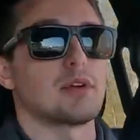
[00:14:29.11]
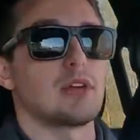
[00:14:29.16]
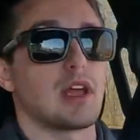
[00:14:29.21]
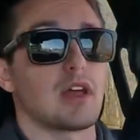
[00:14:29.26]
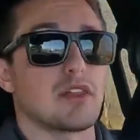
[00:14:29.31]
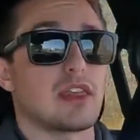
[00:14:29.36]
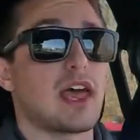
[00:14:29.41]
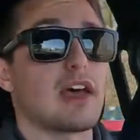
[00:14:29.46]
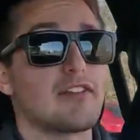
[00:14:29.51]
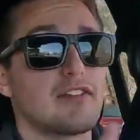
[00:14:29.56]
Now,
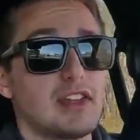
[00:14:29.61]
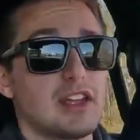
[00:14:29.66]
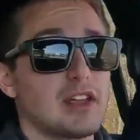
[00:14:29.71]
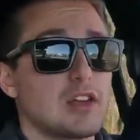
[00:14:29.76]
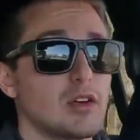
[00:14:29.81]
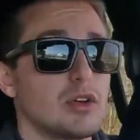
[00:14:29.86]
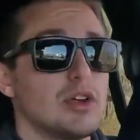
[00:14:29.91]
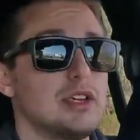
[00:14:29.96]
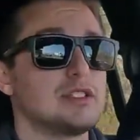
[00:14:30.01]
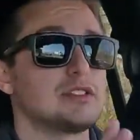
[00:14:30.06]
that
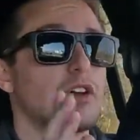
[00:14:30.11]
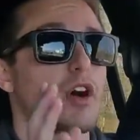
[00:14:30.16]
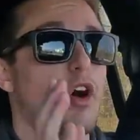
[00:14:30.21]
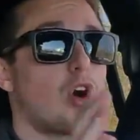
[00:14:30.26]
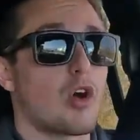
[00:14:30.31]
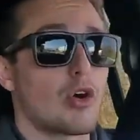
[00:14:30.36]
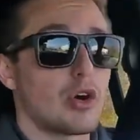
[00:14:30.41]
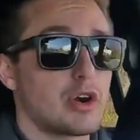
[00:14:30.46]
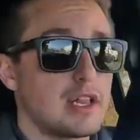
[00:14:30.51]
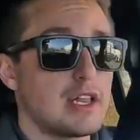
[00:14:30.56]
vehicle is
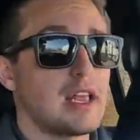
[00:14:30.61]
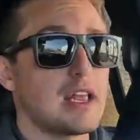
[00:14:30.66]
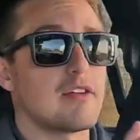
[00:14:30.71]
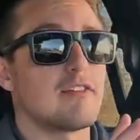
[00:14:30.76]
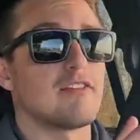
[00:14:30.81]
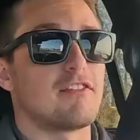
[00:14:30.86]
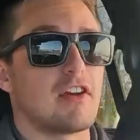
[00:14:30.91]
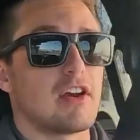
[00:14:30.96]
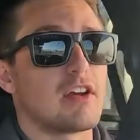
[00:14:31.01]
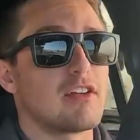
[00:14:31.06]
already
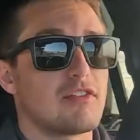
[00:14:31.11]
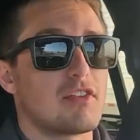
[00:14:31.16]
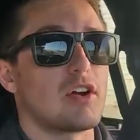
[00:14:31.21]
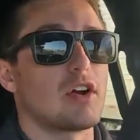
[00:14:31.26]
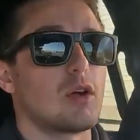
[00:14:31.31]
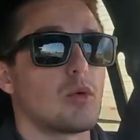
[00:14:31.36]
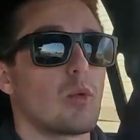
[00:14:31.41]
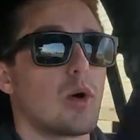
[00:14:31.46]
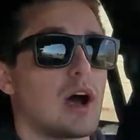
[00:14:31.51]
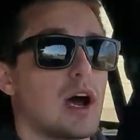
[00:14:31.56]

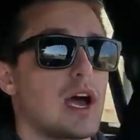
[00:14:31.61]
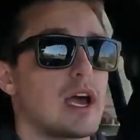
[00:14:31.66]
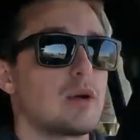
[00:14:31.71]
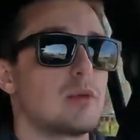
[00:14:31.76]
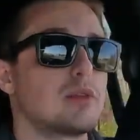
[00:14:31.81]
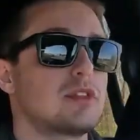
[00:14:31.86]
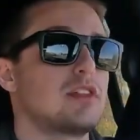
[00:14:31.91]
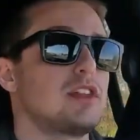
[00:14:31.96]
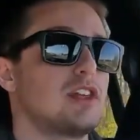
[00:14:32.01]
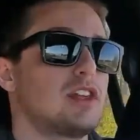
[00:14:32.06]
very wide
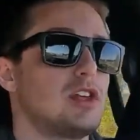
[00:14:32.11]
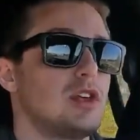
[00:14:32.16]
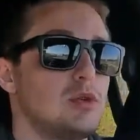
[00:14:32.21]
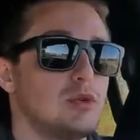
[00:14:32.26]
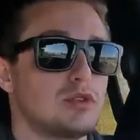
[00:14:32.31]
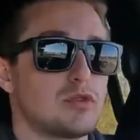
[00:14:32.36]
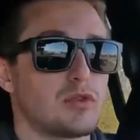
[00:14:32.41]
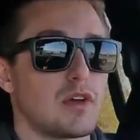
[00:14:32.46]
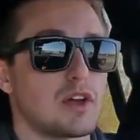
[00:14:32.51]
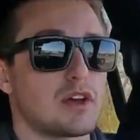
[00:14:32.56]
with the
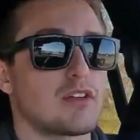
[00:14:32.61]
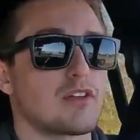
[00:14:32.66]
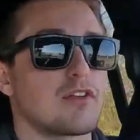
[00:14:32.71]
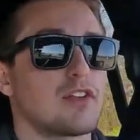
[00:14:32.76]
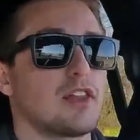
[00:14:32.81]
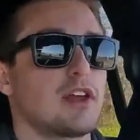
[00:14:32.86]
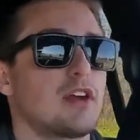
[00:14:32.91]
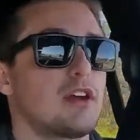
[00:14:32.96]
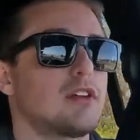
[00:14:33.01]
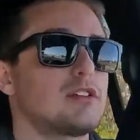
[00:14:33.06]
huge fender
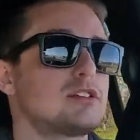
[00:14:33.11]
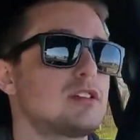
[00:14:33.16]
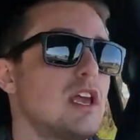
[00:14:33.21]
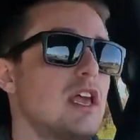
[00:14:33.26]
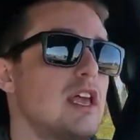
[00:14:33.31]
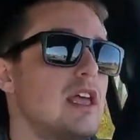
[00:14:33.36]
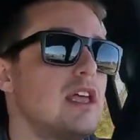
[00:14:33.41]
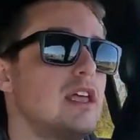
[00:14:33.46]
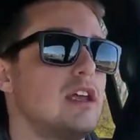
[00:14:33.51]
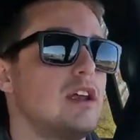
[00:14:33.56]
flares,
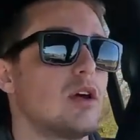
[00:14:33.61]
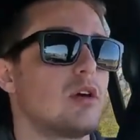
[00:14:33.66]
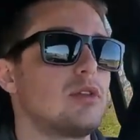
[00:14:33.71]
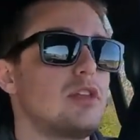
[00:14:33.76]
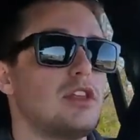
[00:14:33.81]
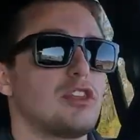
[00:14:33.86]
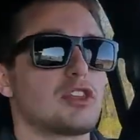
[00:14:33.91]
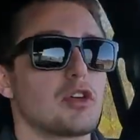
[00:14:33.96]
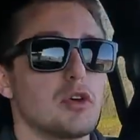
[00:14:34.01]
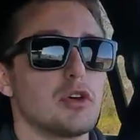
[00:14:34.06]
you know,
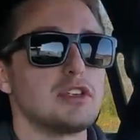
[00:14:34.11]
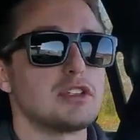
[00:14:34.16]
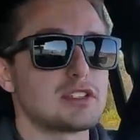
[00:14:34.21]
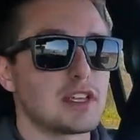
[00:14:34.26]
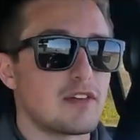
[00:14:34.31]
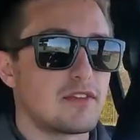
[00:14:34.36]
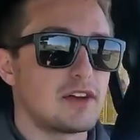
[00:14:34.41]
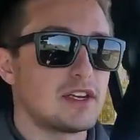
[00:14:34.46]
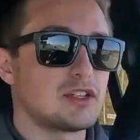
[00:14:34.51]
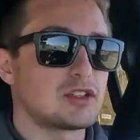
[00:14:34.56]
the
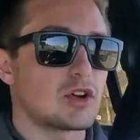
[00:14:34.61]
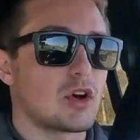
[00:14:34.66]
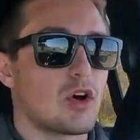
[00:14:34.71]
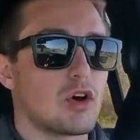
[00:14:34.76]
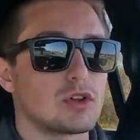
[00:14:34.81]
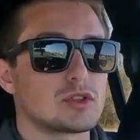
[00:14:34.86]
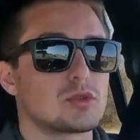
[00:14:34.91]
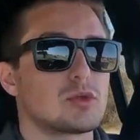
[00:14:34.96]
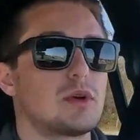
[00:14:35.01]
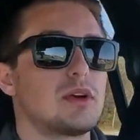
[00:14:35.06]
37-inch
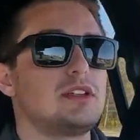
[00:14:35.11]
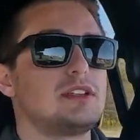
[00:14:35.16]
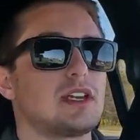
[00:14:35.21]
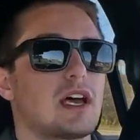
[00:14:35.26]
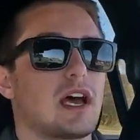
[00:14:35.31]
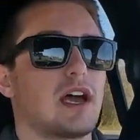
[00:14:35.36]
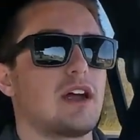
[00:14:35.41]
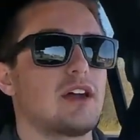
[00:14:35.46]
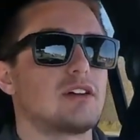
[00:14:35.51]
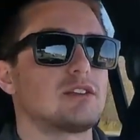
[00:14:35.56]
all-terrain
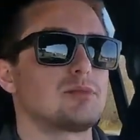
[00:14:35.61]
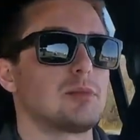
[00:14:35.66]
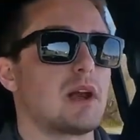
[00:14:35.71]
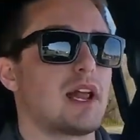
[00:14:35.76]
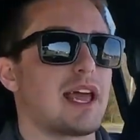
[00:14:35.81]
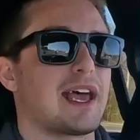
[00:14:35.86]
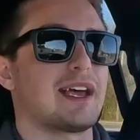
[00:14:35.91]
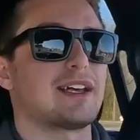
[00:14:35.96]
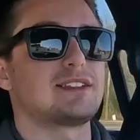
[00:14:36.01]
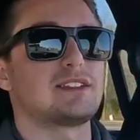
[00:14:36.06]
tires, but
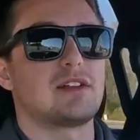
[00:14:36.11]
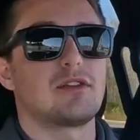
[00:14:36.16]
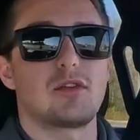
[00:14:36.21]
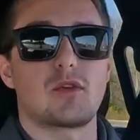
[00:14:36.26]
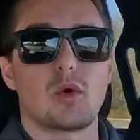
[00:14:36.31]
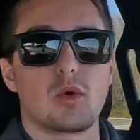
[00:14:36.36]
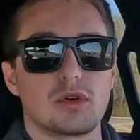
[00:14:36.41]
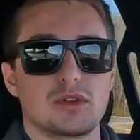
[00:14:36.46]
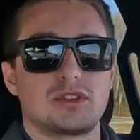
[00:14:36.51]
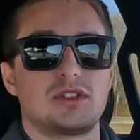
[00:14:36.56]
it has, of
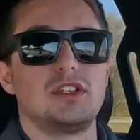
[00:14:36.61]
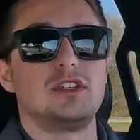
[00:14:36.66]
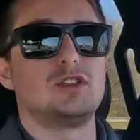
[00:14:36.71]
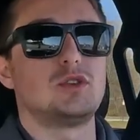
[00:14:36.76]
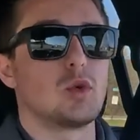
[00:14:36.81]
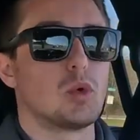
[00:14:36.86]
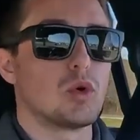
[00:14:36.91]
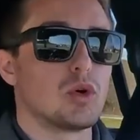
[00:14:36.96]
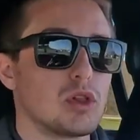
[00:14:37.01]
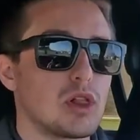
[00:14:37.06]
course, the
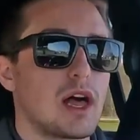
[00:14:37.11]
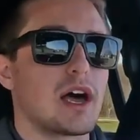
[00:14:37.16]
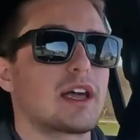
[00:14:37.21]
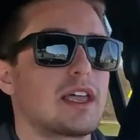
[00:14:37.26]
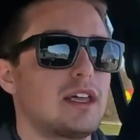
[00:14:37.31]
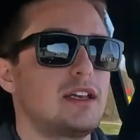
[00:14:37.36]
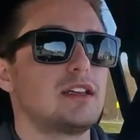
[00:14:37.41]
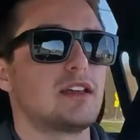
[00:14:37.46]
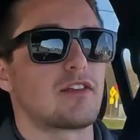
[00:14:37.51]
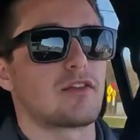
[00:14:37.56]
dual
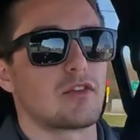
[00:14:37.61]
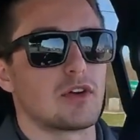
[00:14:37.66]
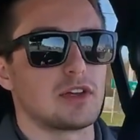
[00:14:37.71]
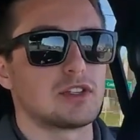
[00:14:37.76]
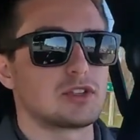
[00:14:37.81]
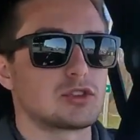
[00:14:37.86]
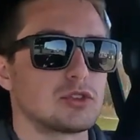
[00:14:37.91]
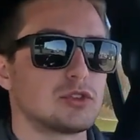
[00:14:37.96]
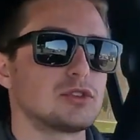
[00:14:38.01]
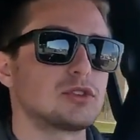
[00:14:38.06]
locking
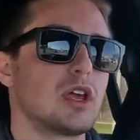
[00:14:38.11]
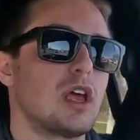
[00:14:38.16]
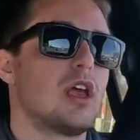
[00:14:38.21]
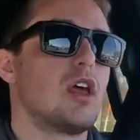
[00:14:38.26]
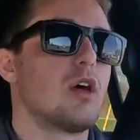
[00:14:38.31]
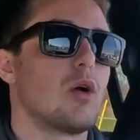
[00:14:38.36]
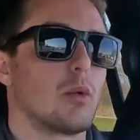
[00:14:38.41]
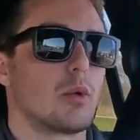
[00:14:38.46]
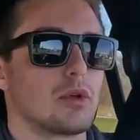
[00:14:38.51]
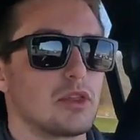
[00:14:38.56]
differentials,
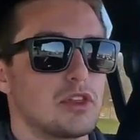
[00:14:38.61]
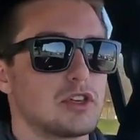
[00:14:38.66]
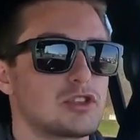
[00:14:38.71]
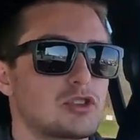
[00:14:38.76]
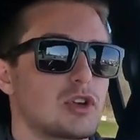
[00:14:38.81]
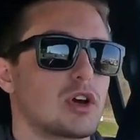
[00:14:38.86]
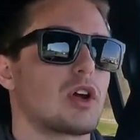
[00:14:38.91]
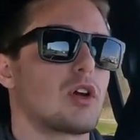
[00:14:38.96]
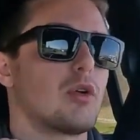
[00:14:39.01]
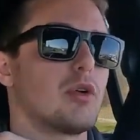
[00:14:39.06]
where this
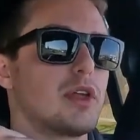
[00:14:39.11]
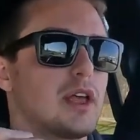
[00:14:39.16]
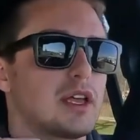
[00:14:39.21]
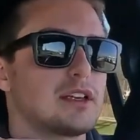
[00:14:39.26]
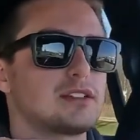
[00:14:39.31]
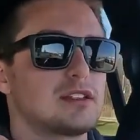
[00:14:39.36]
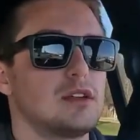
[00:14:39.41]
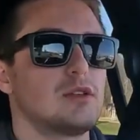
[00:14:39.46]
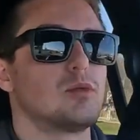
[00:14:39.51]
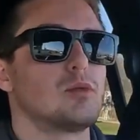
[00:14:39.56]
truck only
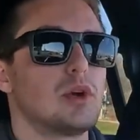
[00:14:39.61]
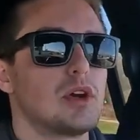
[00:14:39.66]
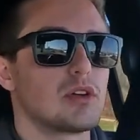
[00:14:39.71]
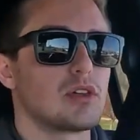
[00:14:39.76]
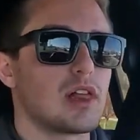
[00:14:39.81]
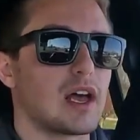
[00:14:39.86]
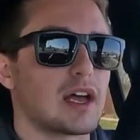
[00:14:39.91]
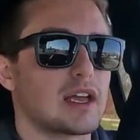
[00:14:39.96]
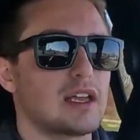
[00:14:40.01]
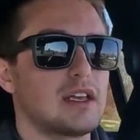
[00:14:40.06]
has the rear
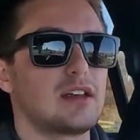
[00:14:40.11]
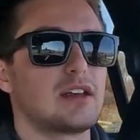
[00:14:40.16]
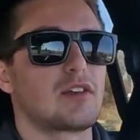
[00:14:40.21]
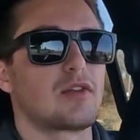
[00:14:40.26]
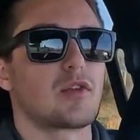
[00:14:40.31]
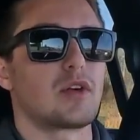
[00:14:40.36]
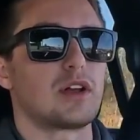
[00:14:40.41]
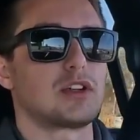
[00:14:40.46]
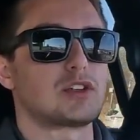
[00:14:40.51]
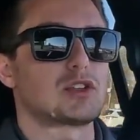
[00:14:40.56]
locking
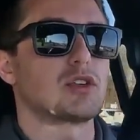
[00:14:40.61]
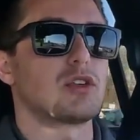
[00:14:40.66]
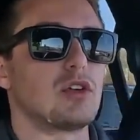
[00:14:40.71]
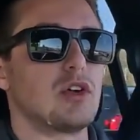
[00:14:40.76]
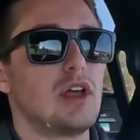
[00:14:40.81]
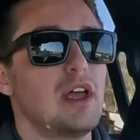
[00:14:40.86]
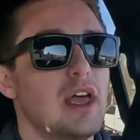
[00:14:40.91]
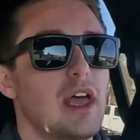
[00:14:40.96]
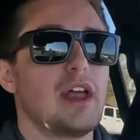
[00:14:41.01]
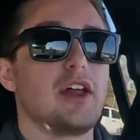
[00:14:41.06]
differential.